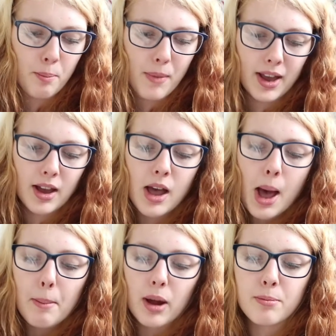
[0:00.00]
on me,
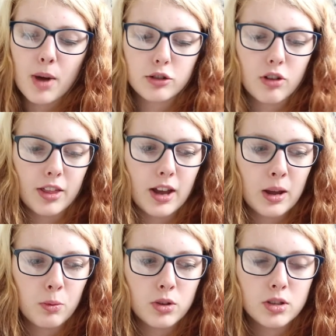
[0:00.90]
but I'd much rather
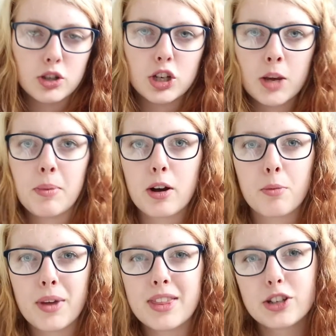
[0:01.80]
it was too big
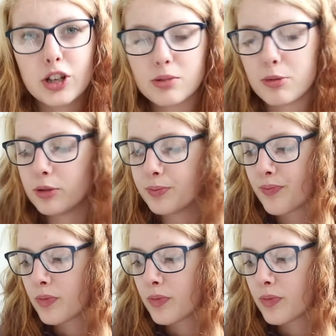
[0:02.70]
on me than too small.